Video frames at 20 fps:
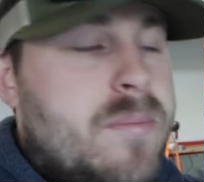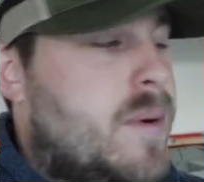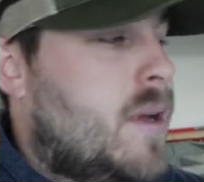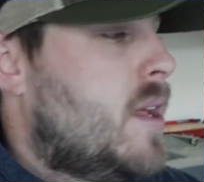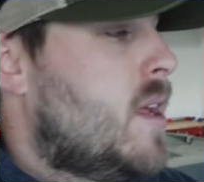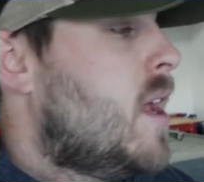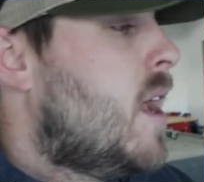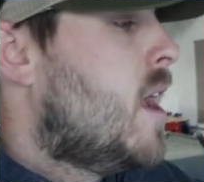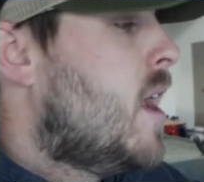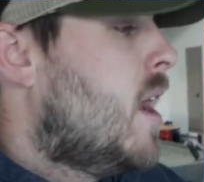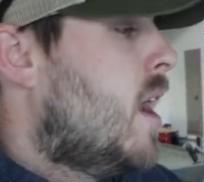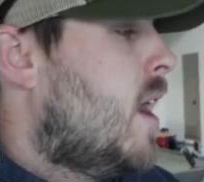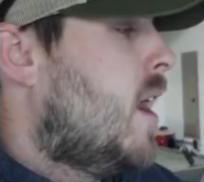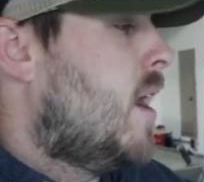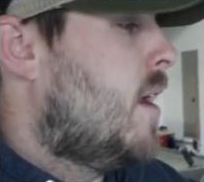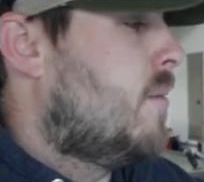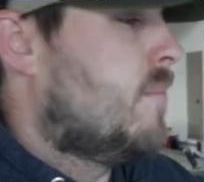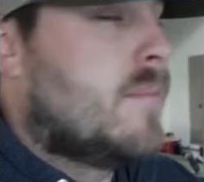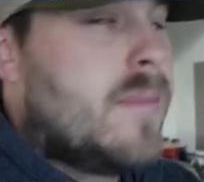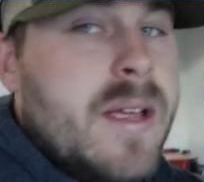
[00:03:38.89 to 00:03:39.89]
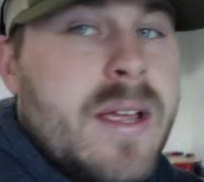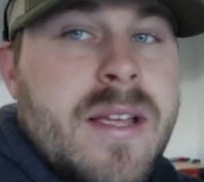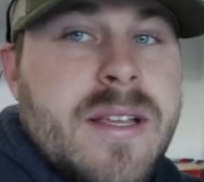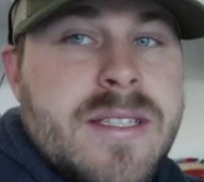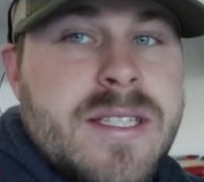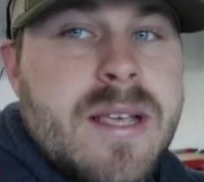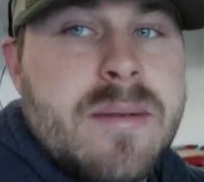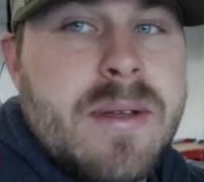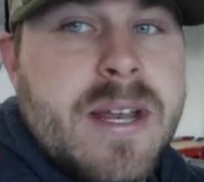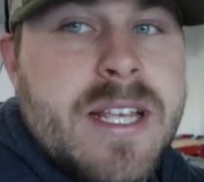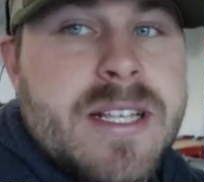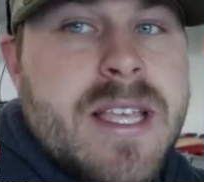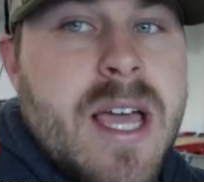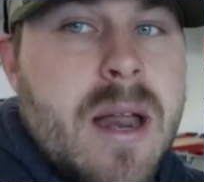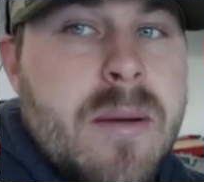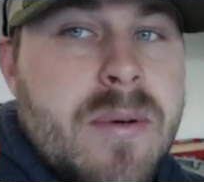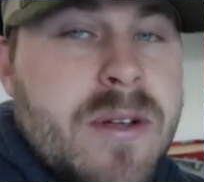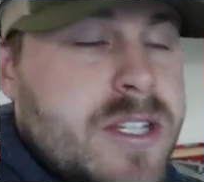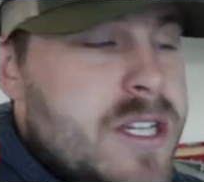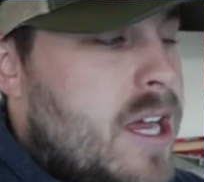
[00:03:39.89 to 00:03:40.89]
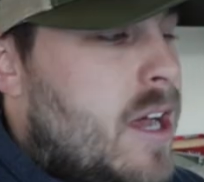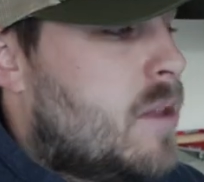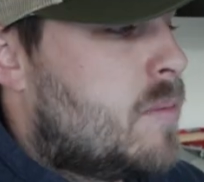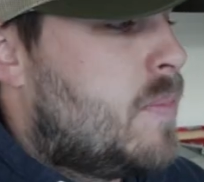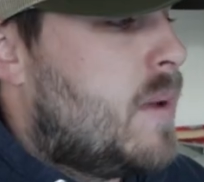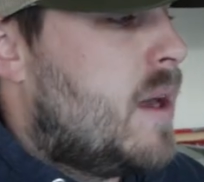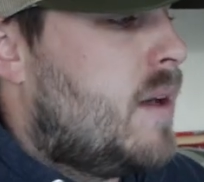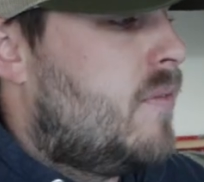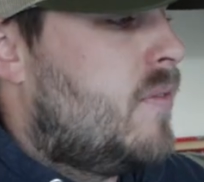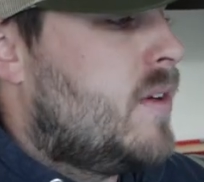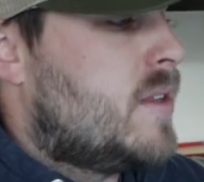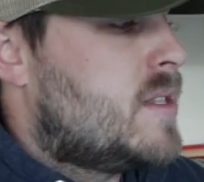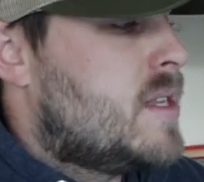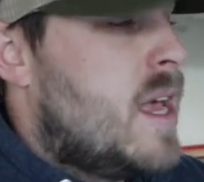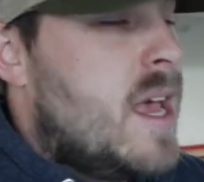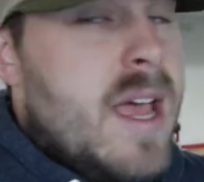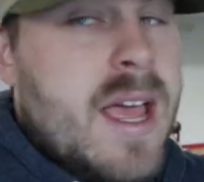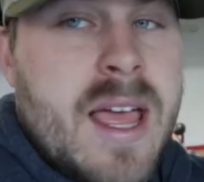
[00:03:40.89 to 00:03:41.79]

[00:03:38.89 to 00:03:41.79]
But CBD's got a bunch of health benefits,